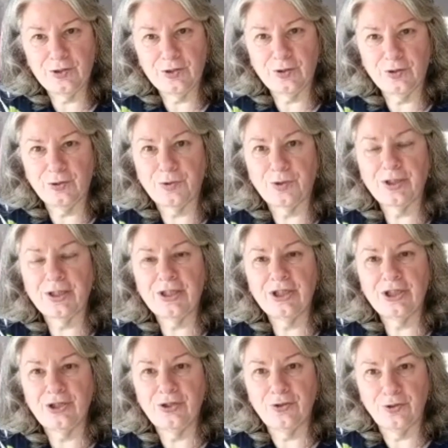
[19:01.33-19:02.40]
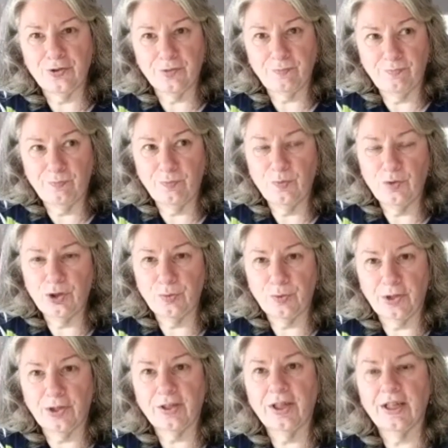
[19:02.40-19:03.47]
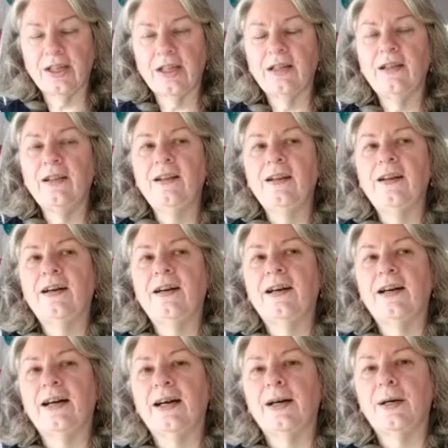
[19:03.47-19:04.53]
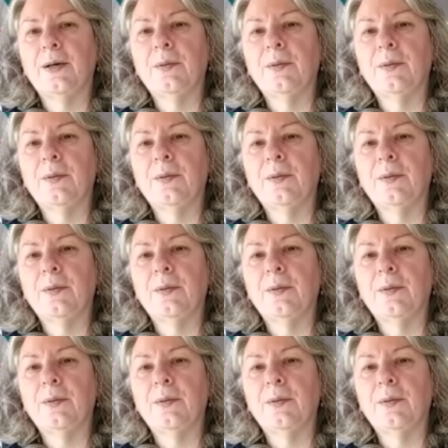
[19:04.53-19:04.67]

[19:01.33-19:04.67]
learn and continue to work on it. I